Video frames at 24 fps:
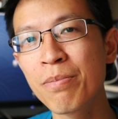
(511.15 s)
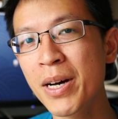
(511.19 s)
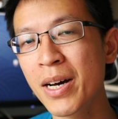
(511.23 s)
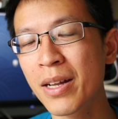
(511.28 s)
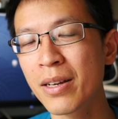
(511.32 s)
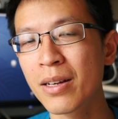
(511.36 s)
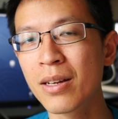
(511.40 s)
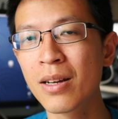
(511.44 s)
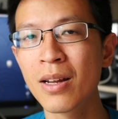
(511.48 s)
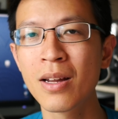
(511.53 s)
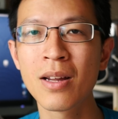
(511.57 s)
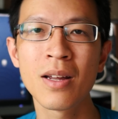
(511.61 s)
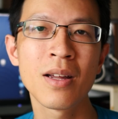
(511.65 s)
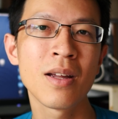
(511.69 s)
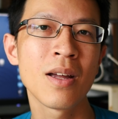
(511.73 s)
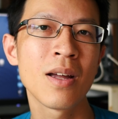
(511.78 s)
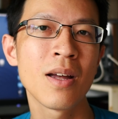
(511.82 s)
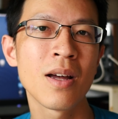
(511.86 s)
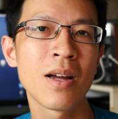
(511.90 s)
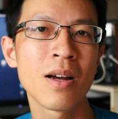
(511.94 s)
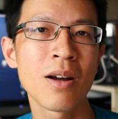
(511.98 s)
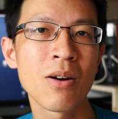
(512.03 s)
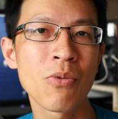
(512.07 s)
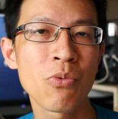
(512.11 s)
But
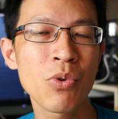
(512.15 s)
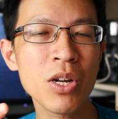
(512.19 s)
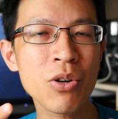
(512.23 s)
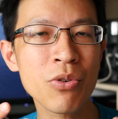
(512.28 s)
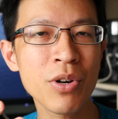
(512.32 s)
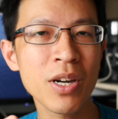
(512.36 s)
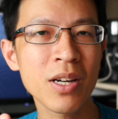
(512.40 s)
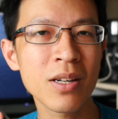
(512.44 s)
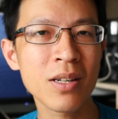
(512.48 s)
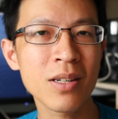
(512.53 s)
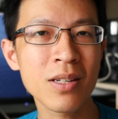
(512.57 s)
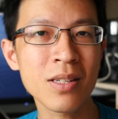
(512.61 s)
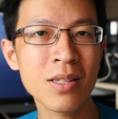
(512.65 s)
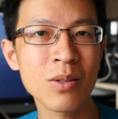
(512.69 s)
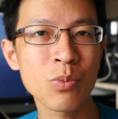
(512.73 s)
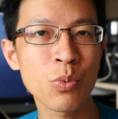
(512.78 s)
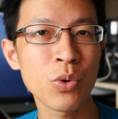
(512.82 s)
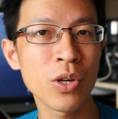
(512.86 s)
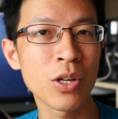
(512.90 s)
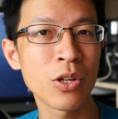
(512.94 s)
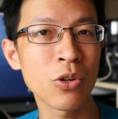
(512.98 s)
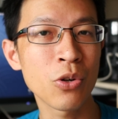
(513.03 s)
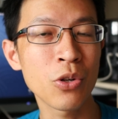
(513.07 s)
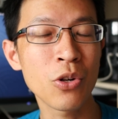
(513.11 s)
we creators,
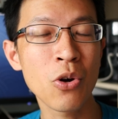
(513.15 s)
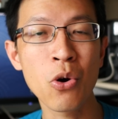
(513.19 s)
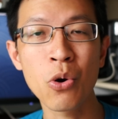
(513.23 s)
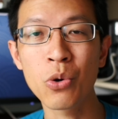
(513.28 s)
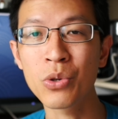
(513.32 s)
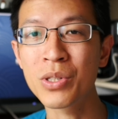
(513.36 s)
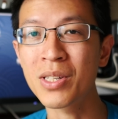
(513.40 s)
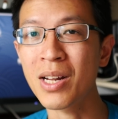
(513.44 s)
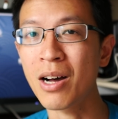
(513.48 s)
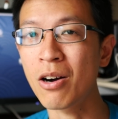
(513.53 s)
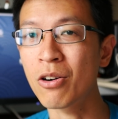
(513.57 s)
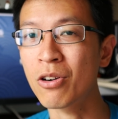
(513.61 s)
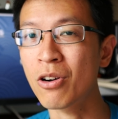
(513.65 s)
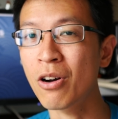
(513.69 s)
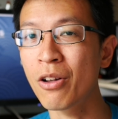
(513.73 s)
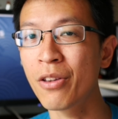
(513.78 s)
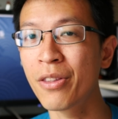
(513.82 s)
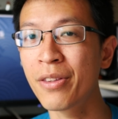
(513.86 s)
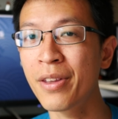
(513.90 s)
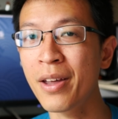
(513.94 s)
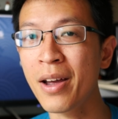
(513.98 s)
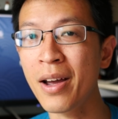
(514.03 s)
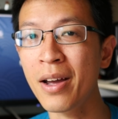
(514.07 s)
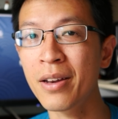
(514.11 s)
we don't host our
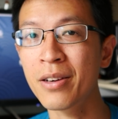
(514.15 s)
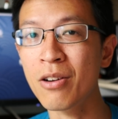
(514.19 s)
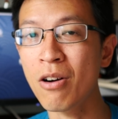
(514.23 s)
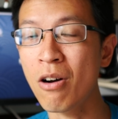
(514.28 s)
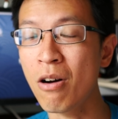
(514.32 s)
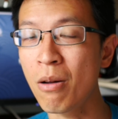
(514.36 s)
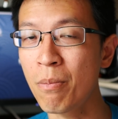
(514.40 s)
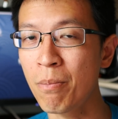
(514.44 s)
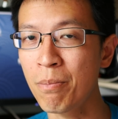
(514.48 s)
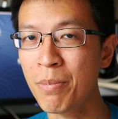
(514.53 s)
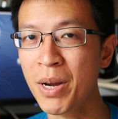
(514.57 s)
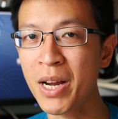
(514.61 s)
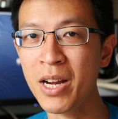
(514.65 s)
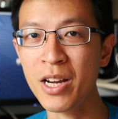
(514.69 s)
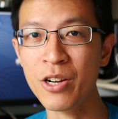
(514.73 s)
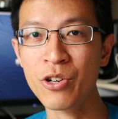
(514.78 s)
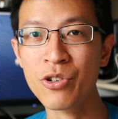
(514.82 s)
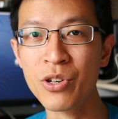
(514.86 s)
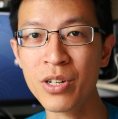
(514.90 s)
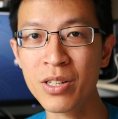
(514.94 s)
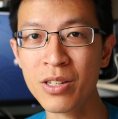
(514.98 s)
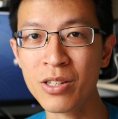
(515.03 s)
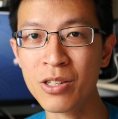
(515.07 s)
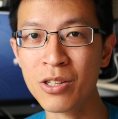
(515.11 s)
content on
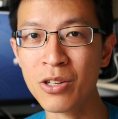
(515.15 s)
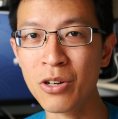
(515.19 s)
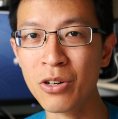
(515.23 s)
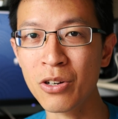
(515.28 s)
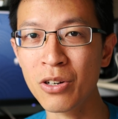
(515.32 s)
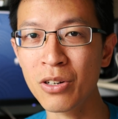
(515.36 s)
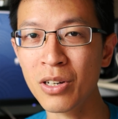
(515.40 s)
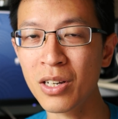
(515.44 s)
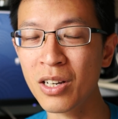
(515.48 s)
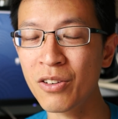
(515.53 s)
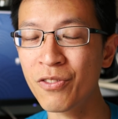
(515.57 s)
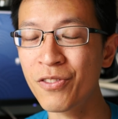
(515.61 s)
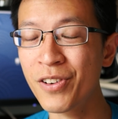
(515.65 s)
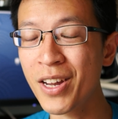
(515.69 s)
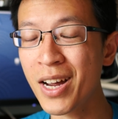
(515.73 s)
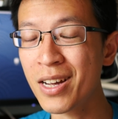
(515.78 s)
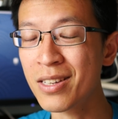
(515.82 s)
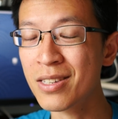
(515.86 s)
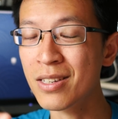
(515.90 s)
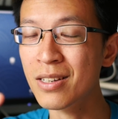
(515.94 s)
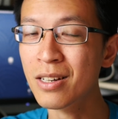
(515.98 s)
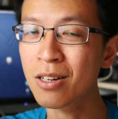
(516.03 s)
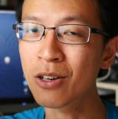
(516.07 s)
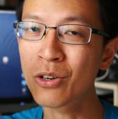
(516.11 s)
Patreon, so if
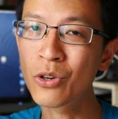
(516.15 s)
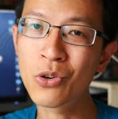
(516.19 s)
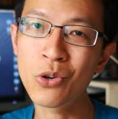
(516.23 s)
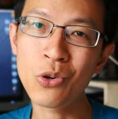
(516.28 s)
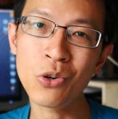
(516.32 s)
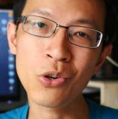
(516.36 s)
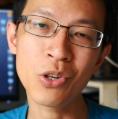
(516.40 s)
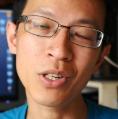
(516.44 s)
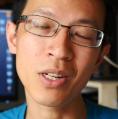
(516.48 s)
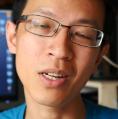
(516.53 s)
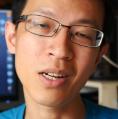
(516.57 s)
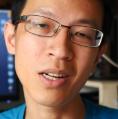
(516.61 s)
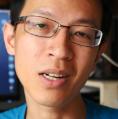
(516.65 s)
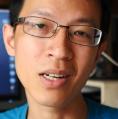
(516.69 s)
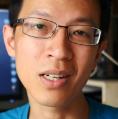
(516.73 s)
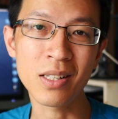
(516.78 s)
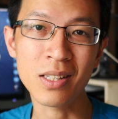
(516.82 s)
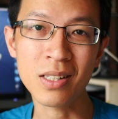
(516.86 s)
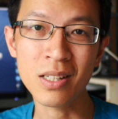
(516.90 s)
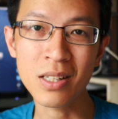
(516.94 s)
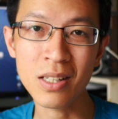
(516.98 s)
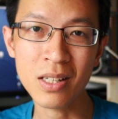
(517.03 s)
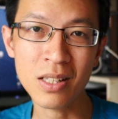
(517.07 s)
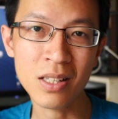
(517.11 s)
there's a good
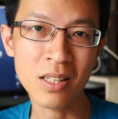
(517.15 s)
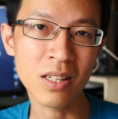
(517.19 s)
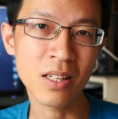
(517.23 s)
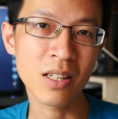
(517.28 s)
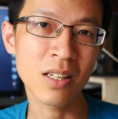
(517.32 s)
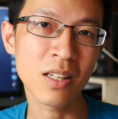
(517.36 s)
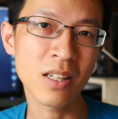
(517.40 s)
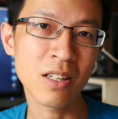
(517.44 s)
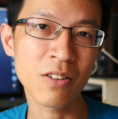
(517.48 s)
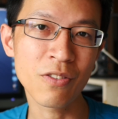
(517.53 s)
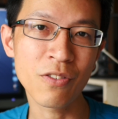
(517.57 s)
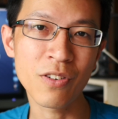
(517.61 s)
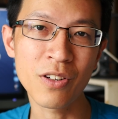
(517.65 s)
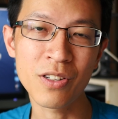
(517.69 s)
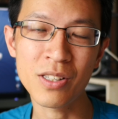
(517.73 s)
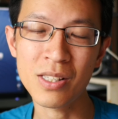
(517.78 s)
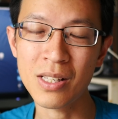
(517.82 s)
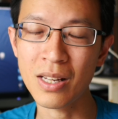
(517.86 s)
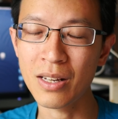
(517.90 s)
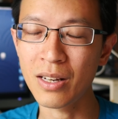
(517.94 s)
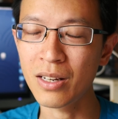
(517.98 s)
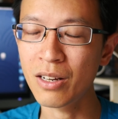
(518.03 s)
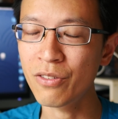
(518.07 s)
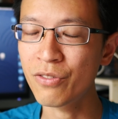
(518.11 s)
alternative,
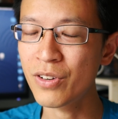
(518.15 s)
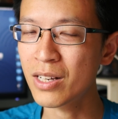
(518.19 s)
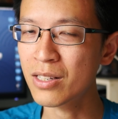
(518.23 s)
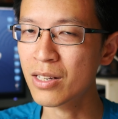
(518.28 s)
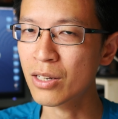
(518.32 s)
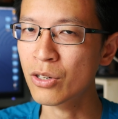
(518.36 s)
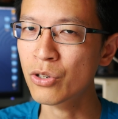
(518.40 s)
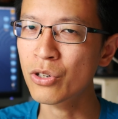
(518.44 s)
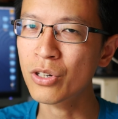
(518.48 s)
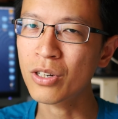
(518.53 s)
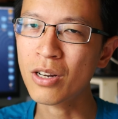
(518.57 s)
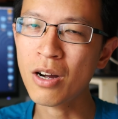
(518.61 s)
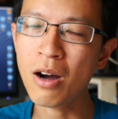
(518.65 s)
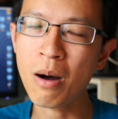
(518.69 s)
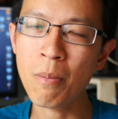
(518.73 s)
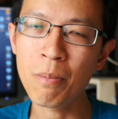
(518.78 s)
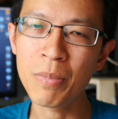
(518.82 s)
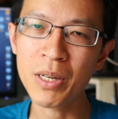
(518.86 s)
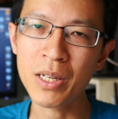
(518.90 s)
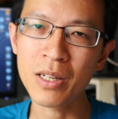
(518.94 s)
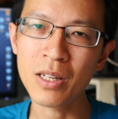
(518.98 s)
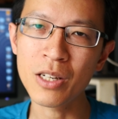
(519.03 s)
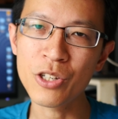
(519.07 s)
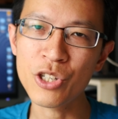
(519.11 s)
if there's a good
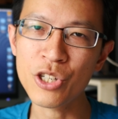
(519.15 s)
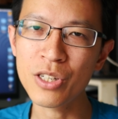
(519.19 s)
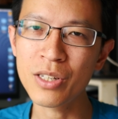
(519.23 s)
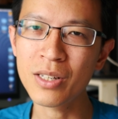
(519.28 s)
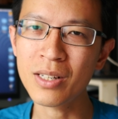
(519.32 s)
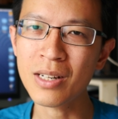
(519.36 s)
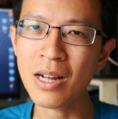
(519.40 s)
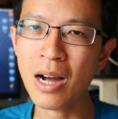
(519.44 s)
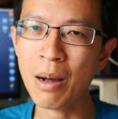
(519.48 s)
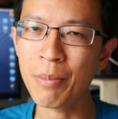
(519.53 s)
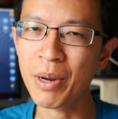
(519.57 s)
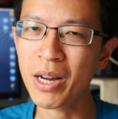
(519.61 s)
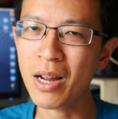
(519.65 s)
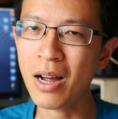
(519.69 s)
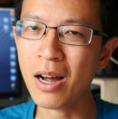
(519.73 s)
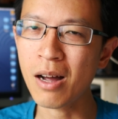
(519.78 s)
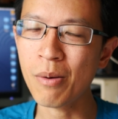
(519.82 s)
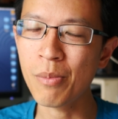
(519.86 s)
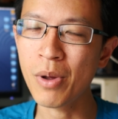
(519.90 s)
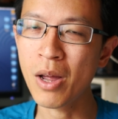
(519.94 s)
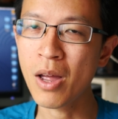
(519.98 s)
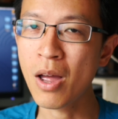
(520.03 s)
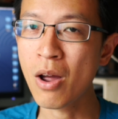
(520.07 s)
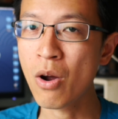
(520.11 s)
competition coming
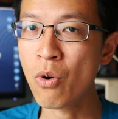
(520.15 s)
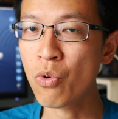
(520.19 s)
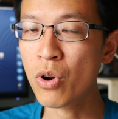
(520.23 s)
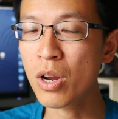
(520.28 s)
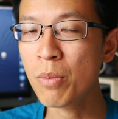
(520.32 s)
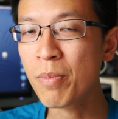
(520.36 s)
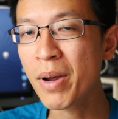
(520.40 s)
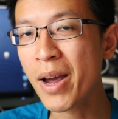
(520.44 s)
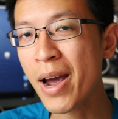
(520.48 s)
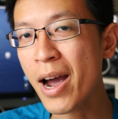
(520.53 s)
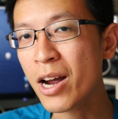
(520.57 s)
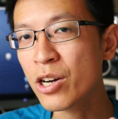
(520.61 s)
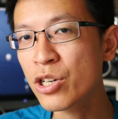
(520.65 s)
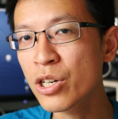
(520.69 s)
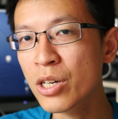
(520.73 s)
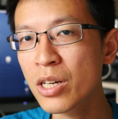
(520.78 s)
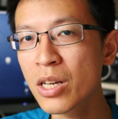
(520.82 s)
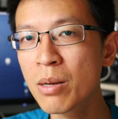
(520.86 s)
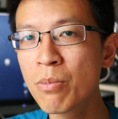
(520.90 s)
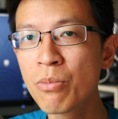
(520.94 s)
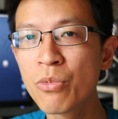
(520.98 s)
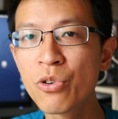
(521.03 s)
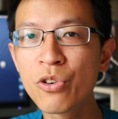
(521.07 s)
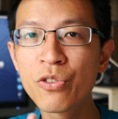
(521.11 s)
up, we may
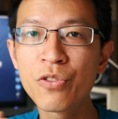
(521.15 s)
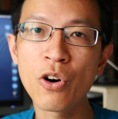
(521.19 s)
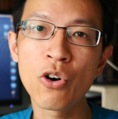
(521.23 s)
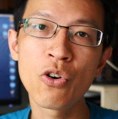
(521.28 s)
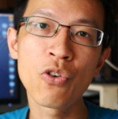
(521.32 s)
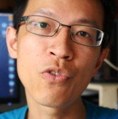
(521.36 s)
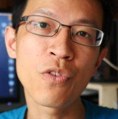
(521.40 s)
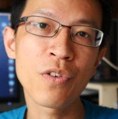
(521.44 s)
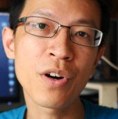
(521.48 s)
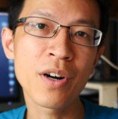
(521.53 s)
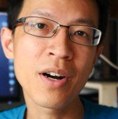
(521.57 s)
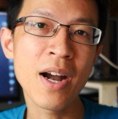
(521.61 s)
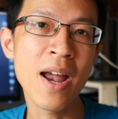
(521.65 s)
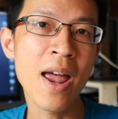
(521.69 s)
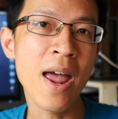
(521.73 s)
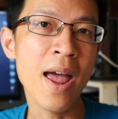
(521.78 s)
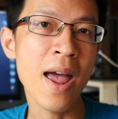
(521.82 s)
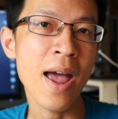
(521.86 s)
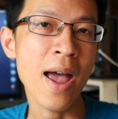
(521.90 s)
actually move over.